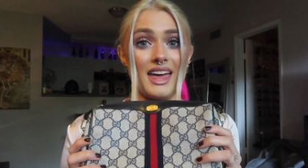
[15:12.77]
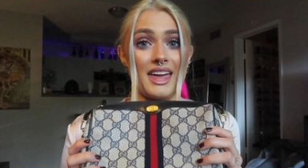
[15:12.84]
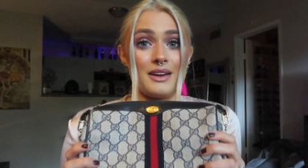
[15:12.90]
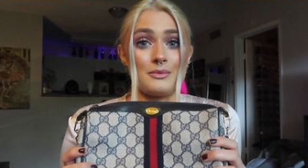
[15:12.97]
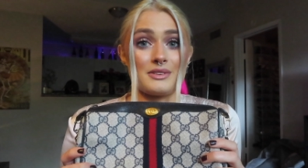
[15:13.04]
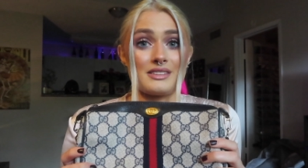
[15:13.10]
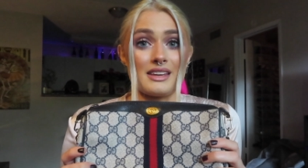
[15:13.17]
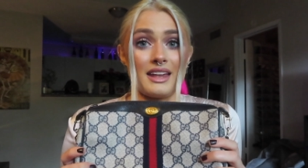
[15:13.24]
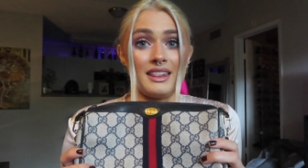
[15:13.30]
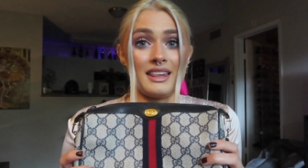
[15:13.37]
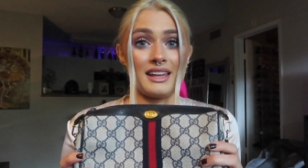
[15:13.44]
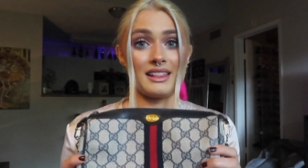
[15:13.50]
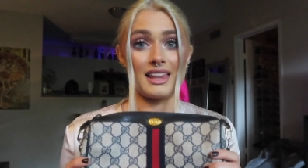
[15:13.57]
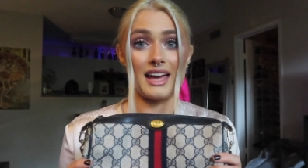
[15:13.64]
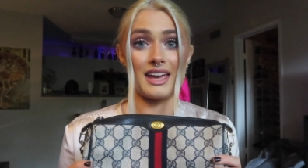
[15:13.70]
It was
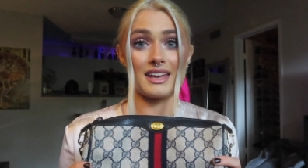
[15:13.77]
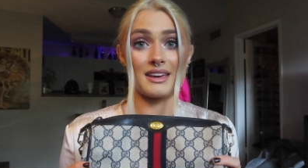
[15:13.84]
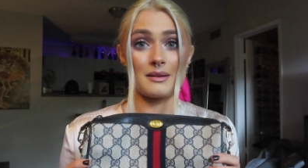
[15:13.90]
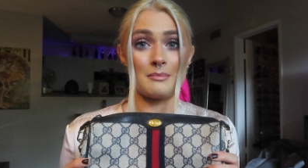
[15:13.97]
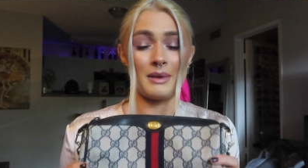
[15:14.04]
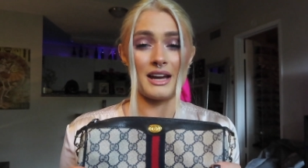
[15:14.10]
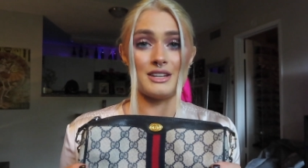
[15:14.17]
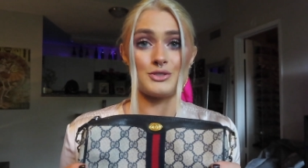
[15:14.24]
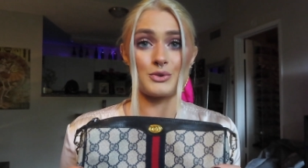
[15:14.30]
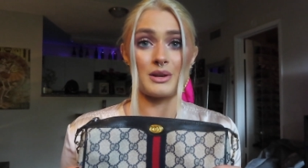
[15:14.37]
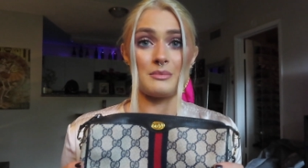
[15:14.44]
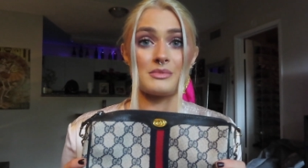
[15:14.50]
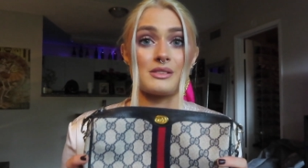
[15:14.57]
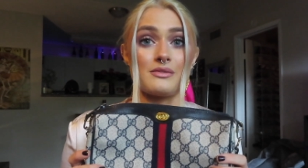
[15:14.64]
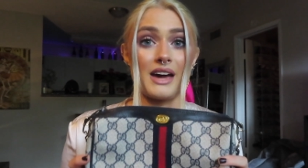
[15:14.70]
suddenly like my
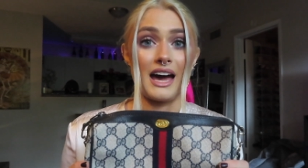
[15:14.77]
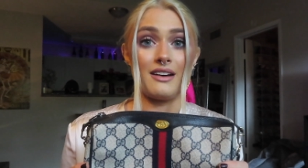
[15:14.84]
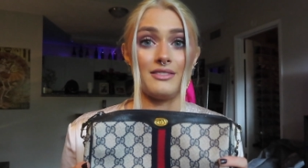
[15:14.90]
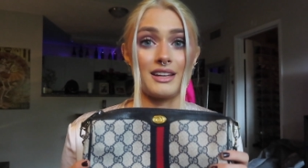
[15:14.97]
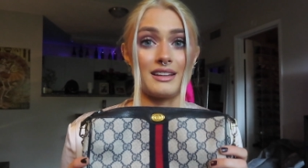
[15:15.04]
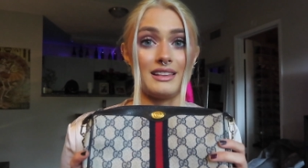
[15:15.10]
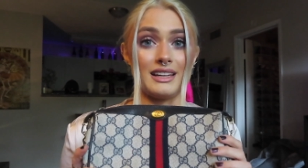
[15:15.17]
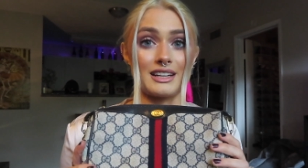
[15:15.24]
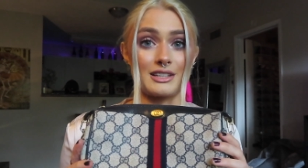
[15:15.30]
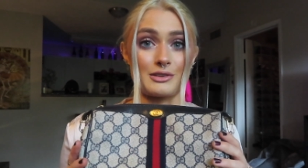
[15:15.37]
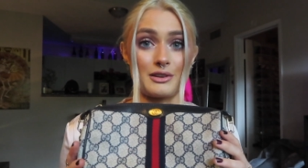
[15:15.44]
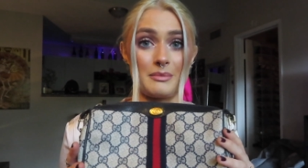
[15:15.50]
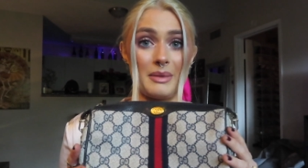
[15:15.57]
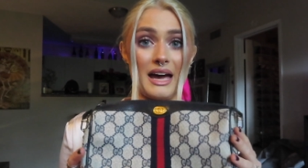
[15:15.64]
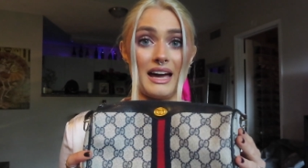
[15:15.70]
dreams of having a
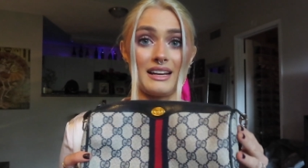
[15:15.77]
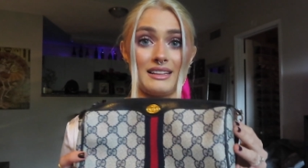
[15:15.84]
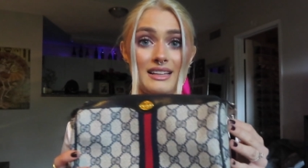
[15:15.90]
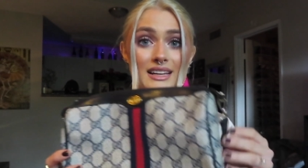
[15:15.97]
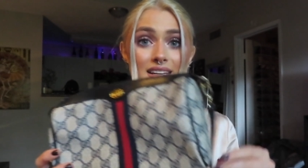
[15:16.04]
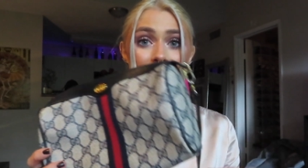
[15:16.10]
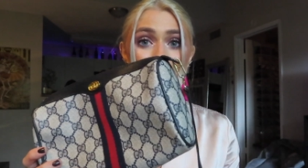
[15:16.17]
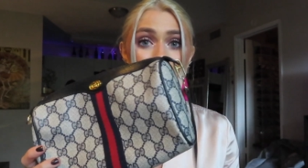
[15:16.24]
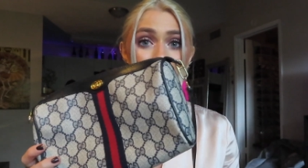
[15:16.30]
luxury bag like